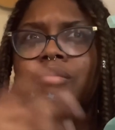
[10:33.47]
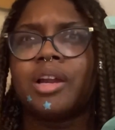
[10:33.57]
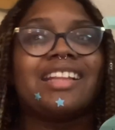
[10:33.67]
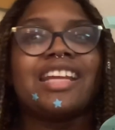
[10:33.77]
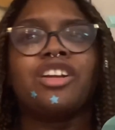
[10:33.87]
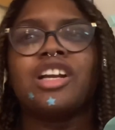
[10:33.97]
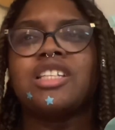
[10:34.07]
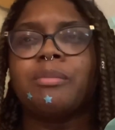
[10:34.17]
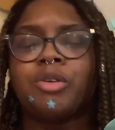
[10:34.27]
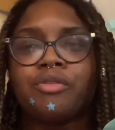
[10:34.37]
I think because
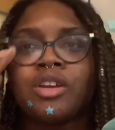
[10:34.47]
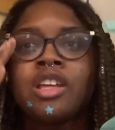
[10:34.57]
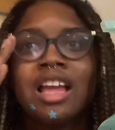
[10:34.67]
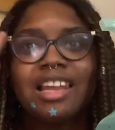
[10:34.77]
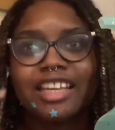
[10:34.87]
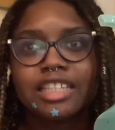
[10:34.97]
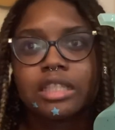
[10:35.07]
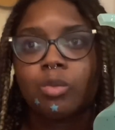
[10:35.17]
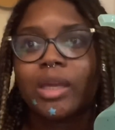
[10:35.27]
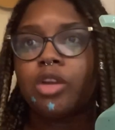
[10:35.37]
they're both like
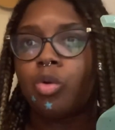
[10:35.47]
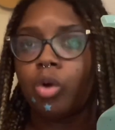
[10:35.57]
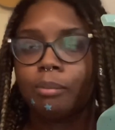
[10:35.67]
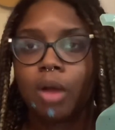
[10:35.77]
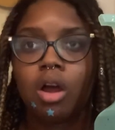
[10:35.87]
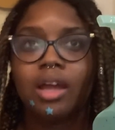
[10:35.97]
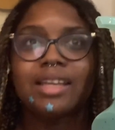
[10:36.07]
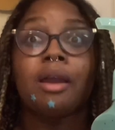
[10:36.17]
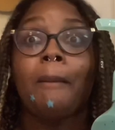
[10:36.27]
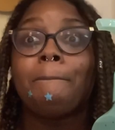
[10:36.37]
sweet
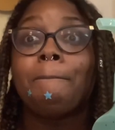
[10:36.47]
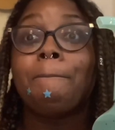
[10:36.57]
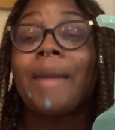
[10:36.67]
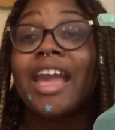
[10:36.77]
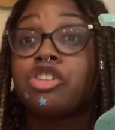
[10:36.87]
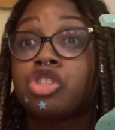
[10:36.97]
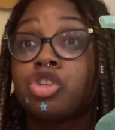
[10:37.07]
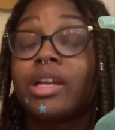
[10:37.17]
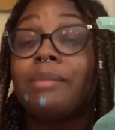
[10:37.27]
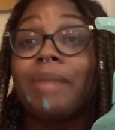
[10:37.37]
gourmand
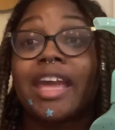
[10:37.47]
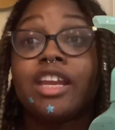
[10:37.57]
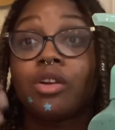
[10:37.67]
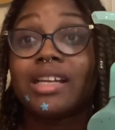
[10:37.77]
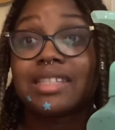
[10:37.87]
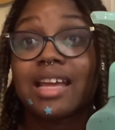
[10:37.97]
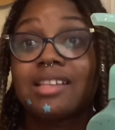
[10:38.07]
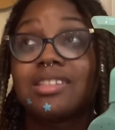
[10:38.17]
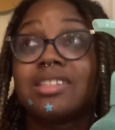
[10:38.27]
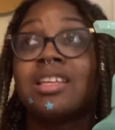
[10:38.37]
pastry bakery
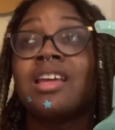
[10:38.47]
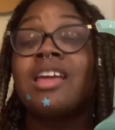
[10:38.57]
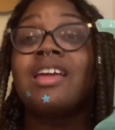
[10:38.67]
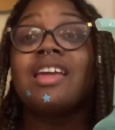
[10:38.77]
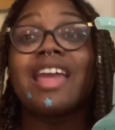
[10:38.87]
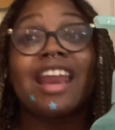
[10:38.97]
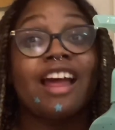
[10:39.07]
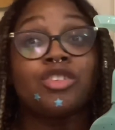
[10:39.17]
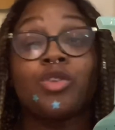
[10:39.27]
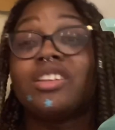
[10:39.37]
scents, and
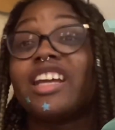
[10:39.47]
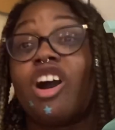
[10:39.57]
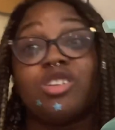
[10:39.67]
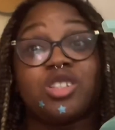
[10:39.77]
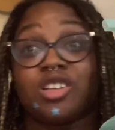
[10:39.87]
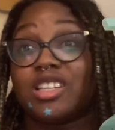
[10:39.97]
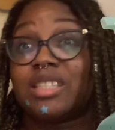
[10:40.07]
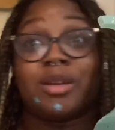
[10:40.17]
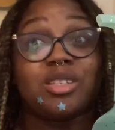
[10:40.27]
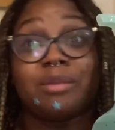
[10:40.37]
after a while they all start to
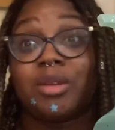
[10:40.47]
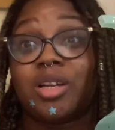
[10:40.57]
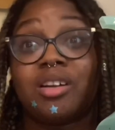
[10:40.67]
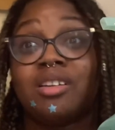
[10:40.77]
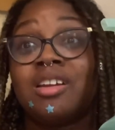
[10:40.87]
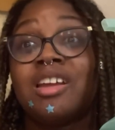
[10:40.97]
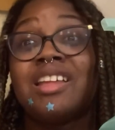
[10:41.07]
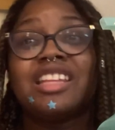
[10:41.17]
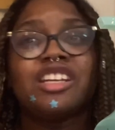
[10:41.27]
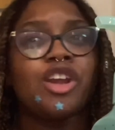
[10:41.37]
smell similar.
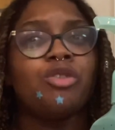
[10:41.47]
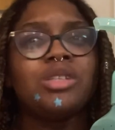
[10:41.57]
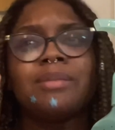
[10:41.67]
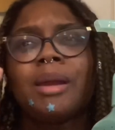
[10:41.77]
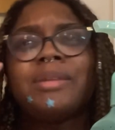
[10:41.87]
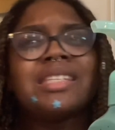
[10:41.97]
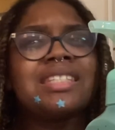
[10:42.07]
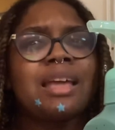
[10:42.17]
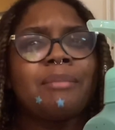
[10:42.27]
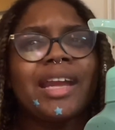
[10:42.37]
The notes might be
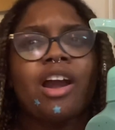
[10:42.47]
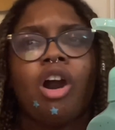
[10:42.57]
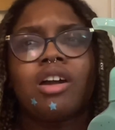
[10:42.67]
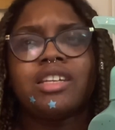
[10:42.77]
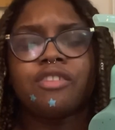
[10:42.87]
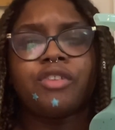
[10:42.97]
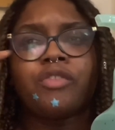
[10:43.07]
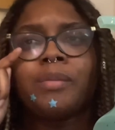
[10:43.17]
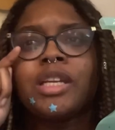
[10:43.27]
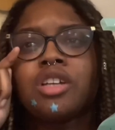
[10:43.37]
semi different
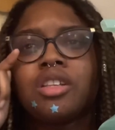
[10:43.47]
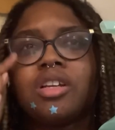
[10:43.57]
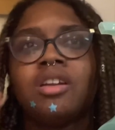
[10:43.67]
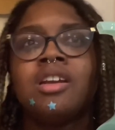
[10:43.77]
from each other,